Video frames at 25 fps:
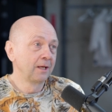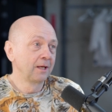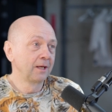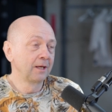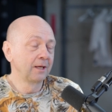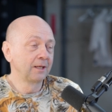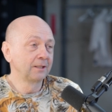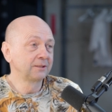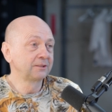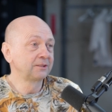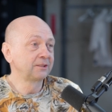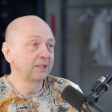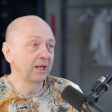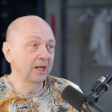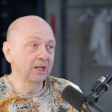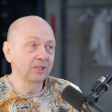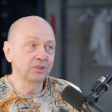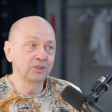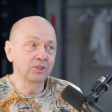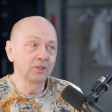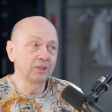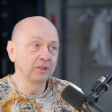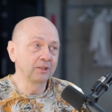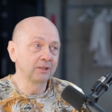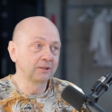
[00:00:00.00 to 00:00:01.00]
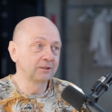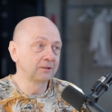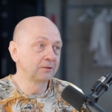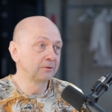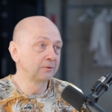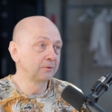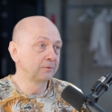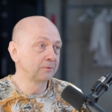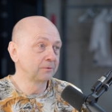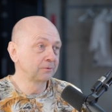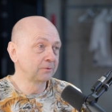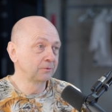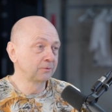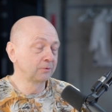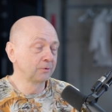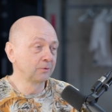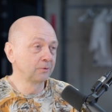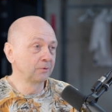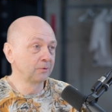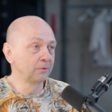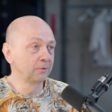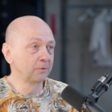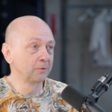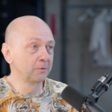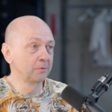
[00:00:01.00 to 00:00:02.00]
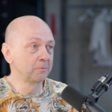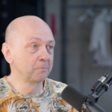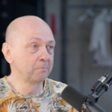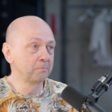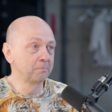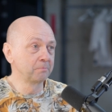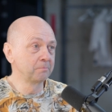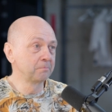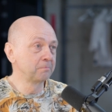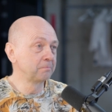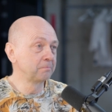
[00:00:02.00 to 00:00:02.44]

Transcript: uh, stretching to mm,